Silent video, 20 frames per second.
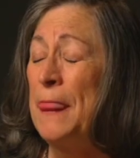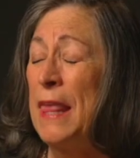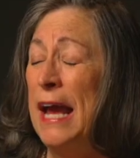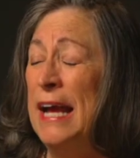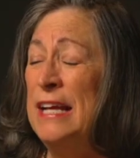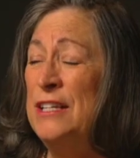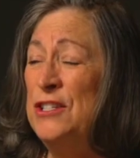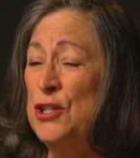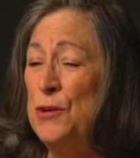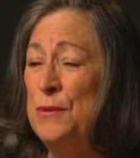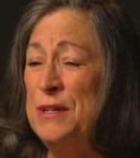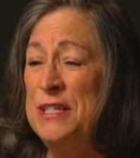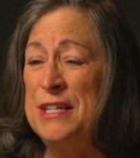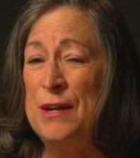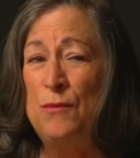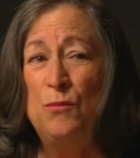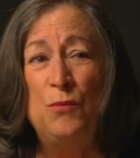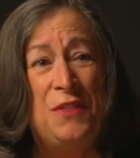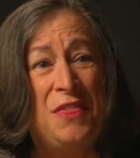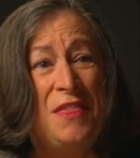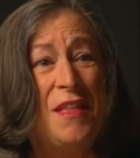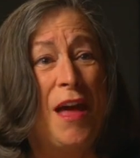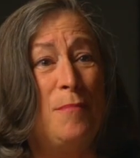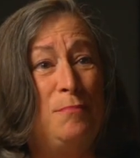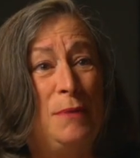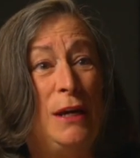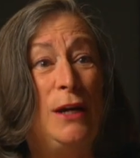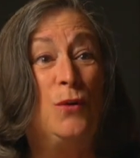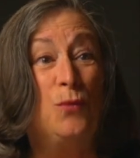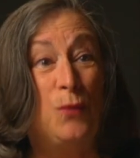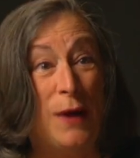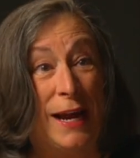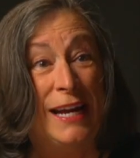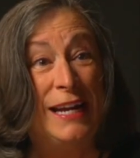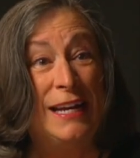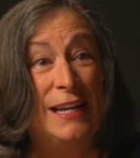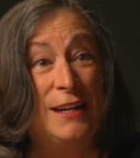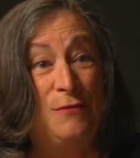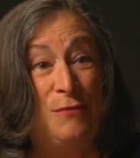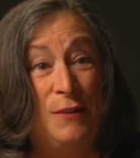And so he said, wouldn't that be
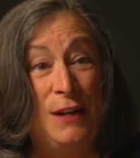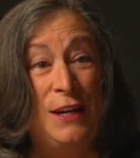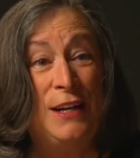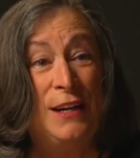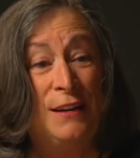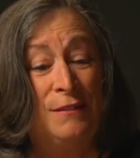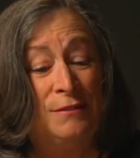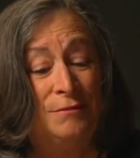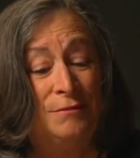great if we